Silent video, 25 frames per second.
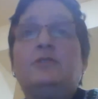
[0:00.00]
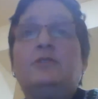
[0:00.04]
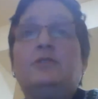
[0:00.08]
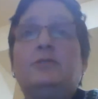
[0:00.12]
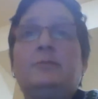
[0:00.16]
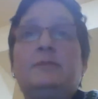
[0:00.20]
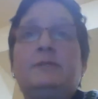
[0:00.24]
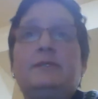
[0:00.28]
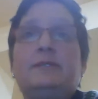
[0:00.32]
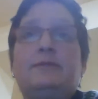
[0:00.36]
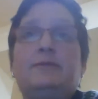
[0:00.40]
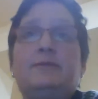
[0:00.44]

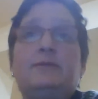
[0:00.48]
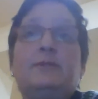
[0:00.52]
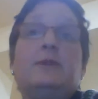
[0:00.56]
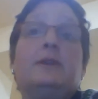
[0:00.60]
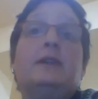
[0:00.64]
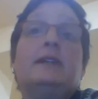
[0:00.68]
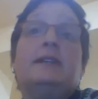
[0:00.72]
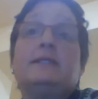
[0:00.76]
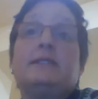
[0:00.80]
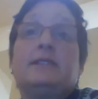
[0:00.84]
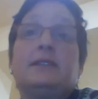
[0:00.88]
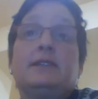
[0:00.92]
groups of
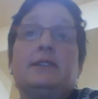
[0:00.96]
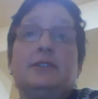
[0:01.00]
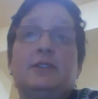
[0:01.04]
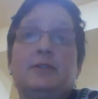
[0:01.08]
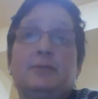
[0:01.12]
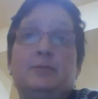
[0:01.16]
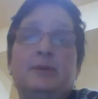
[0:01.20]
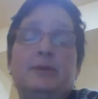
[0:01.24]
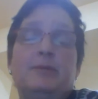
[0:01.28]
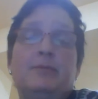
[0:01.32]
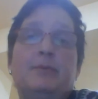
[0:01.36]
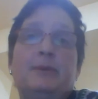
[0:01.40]
food
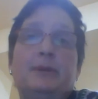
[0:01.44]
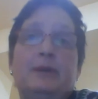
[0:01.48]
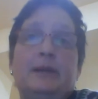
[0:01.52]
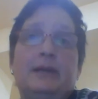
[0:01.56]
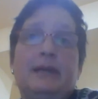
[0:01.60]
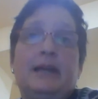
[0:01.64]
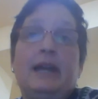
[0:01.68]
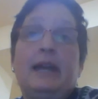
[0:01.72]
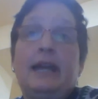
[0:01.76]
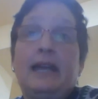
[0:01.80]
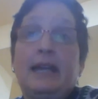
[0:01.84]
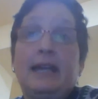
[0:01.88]
insecure people
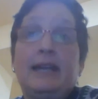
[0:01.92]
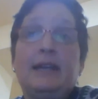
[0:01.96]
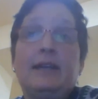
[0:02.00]
in high